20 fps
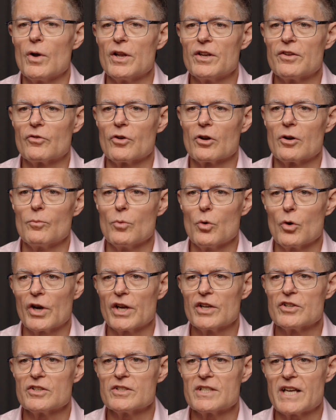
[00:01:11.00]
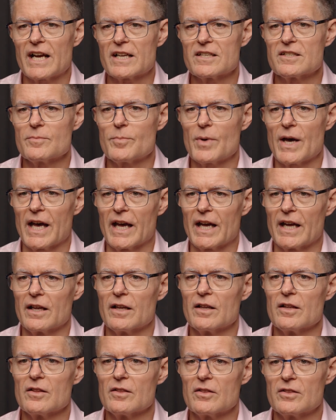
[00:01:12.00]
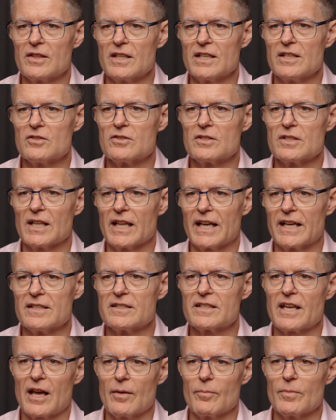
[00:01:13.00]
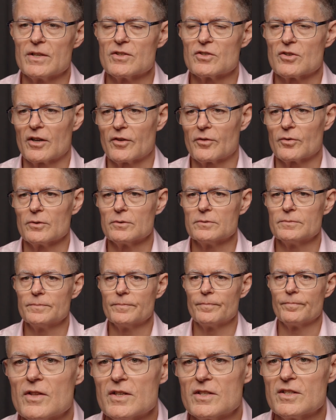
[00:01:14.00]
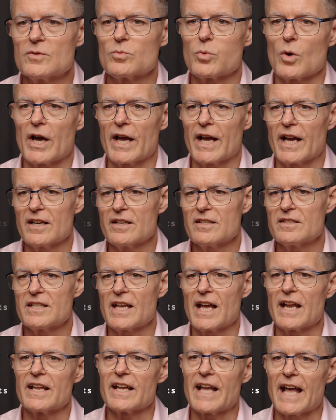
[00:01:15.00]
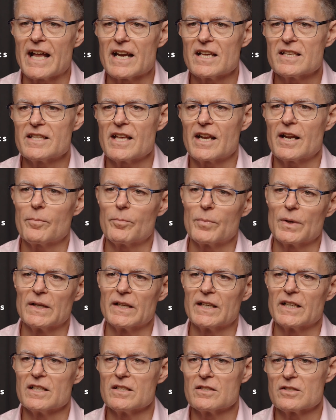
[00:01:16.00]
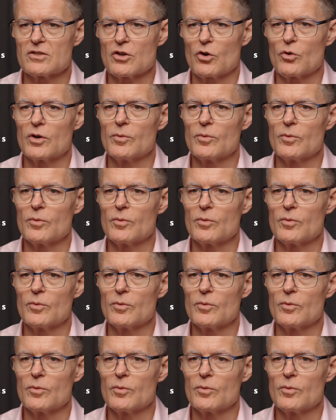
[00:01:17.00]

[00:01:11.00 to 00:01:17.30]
when you've got a mortgage and tax to pay, these delays can be stressful. This is why understanding anaesthetic billing is so